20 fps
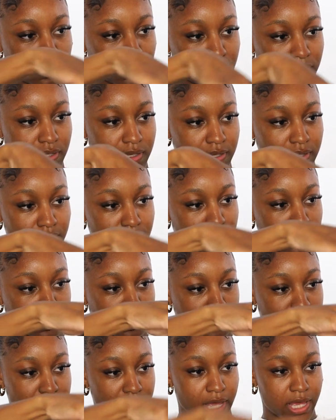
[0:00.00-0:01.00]
Yeah,
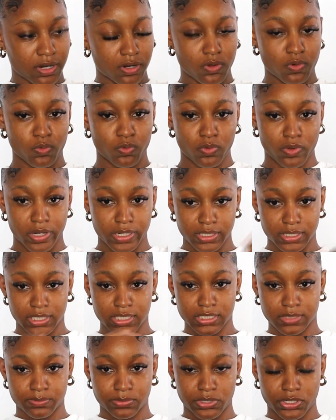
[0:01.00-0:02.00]
because I don't want
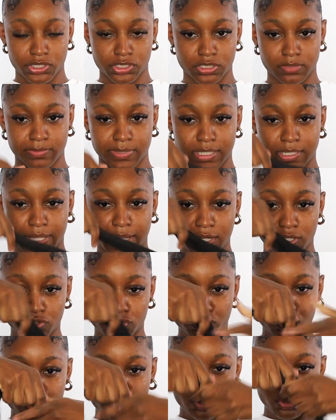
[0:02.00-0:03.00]
this bun to be like
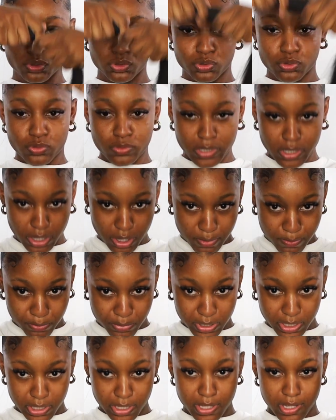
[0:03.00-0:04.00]
too
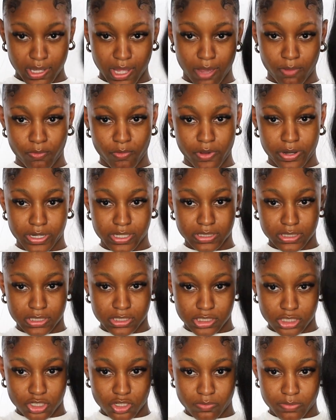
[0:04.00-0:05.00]
big. I want it to
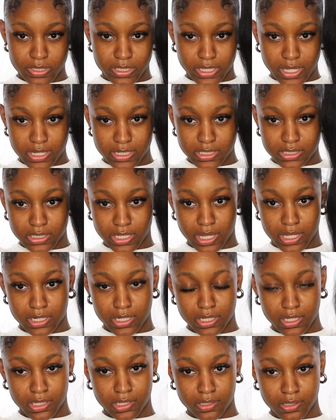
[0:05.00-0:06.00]
still be kind of
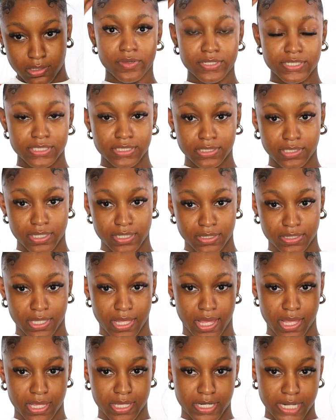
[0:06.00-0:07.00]
tiny. So I just cut
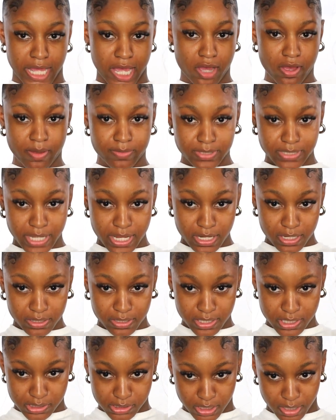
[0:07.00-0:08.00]
that, and now I'm taking
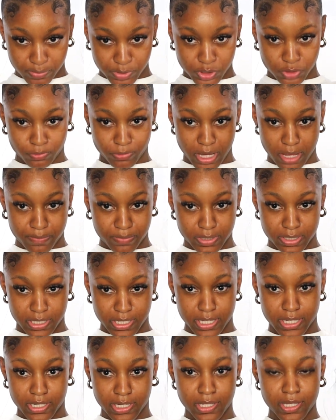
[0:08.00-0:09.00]
this and I'm just wrapping
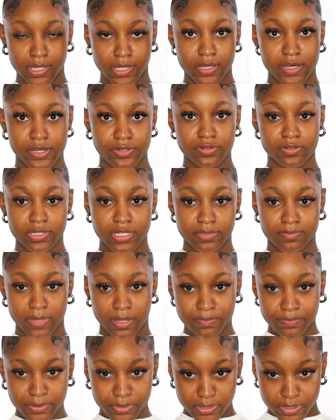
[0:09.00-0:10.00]
it underneath
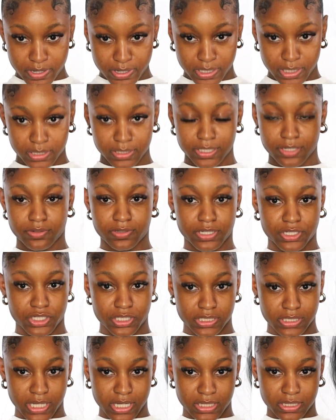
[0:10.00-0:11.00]
my bun, literally
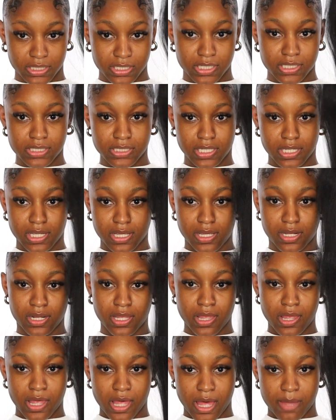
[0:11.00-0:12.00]
just like this. And
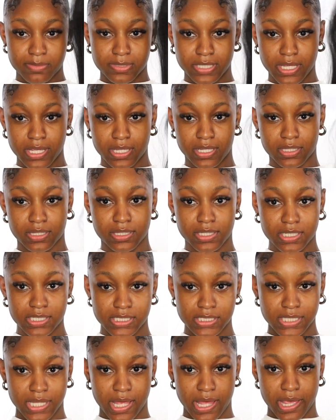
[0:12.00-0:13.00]
I'm taking this
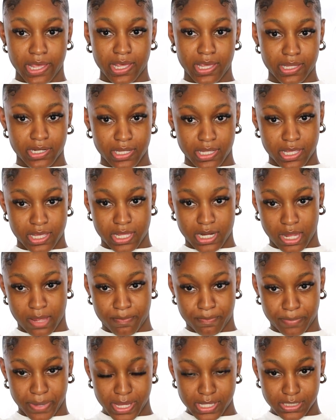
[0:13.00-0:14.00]
side and
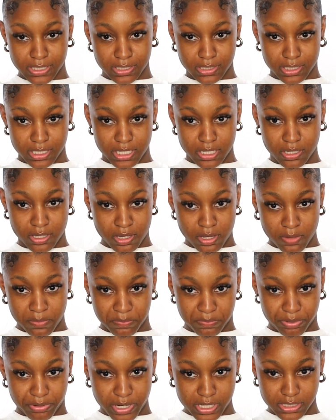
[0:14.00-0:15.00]
I'm basically
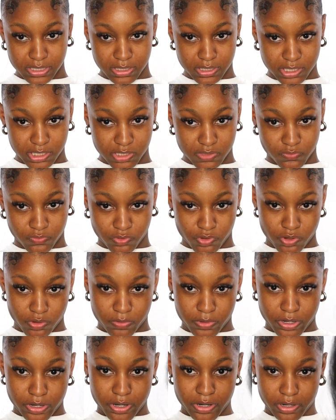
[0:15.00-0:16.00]
pressing this
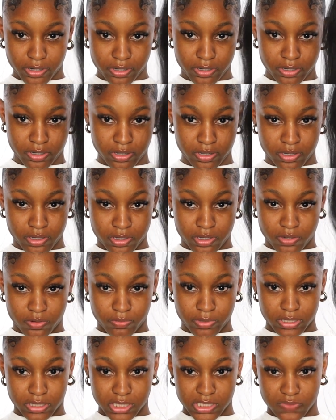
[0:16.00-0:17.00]
forward
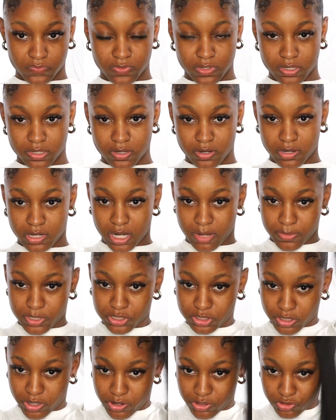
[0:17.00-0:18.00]
with this finger, and I'm going to
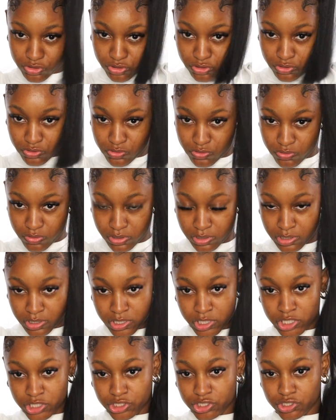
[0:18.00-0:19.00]
start to
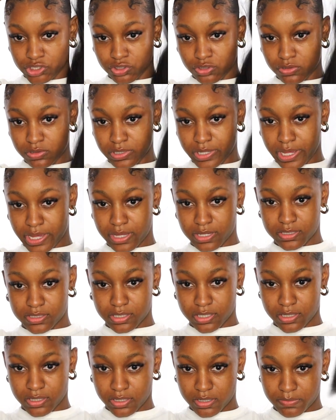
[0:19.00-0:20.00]
just
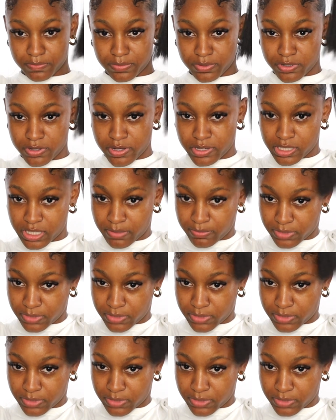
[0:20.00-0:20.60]
create a bun.